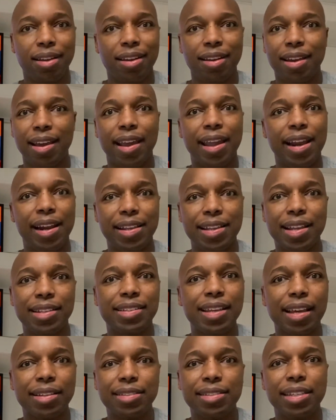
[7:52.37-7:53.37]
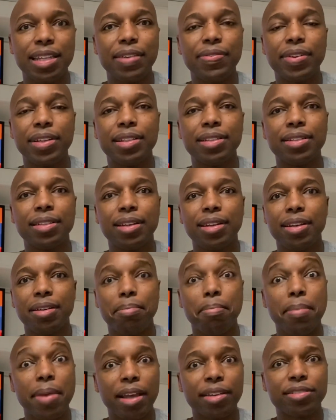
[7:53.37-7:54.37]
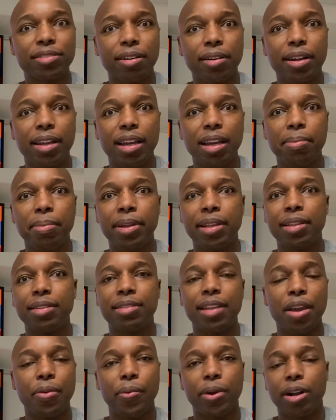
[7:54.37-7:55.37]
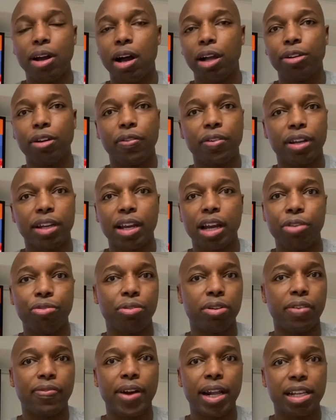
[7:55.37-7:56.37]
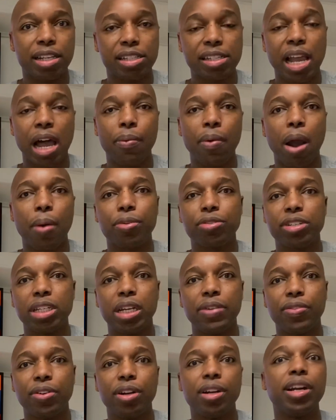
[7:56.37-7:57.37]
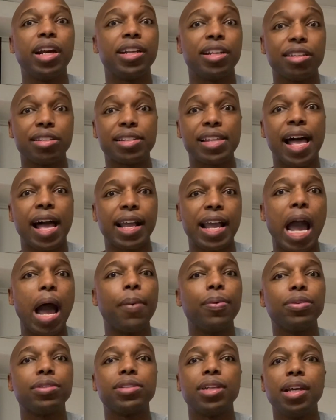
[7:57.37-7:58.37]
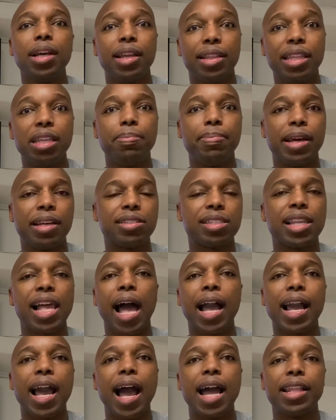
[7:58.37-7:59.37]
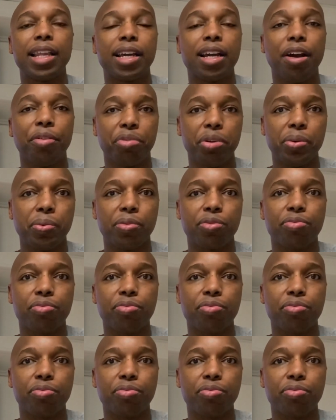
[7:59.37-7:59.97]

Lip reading: I hated that Texas even missed on him, and they went all over the country to find a slot wide receiver, and the slot guy was the best slot guy in the country, was